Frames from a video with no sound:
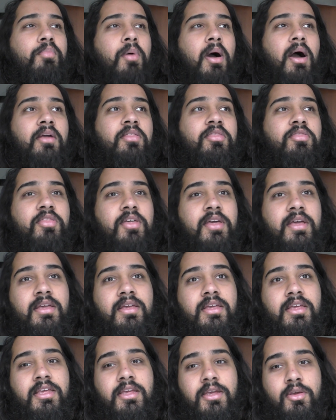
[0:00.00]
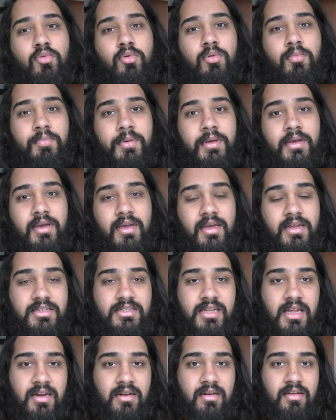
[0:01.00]
I think he will be a
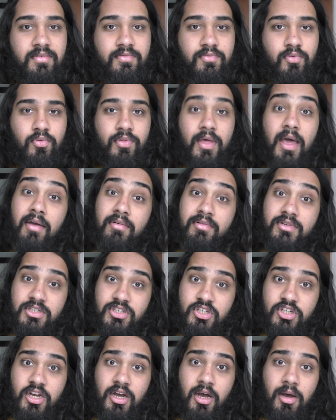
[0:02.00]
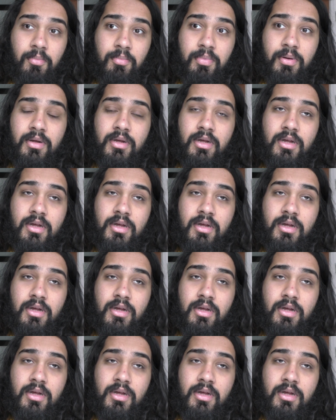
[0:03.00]
contender for the Heritage Cup.